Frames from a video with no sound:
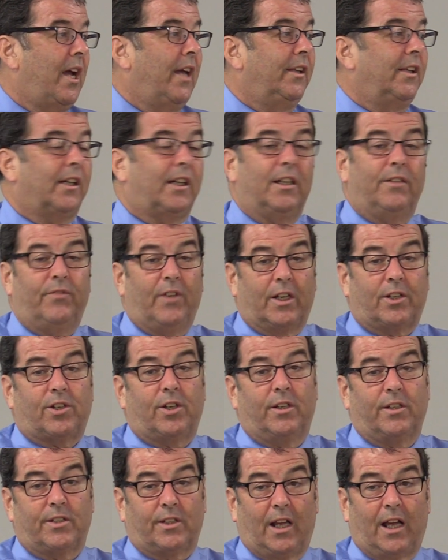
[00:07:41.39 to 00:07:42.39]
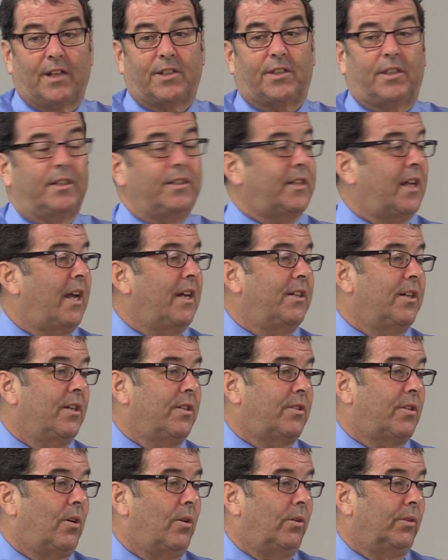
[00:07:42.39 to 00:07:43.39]
and the conviction is less than 10
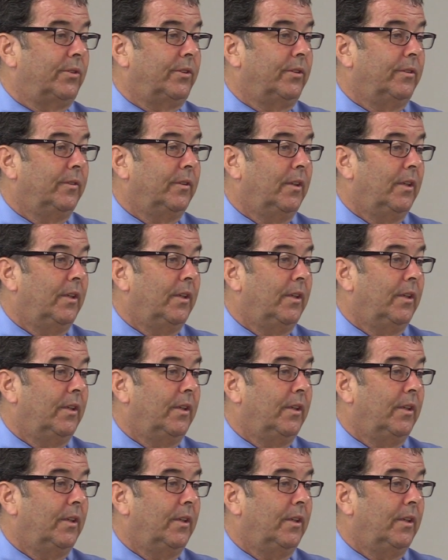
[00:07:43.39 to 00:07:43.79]
years old.